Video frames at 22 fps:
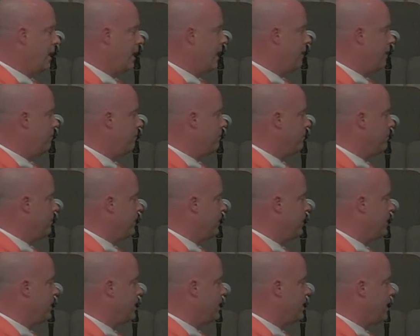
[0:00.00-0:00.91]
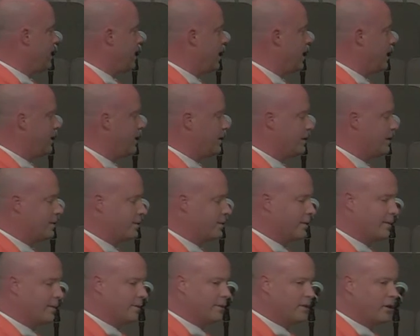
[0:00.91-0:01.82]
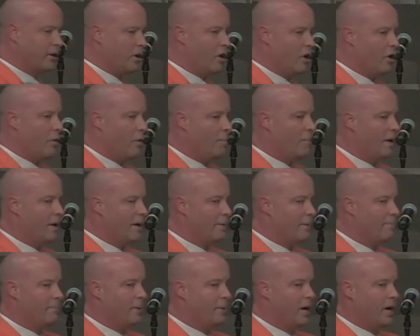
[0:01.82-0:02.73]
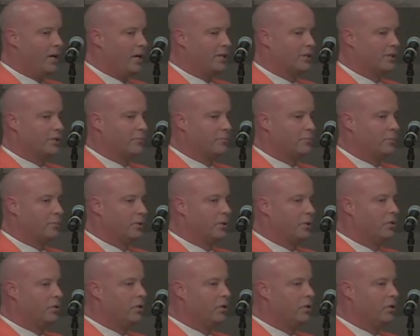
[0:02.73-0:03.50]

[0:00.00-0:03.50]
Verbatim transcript: uh, over the door seal would cause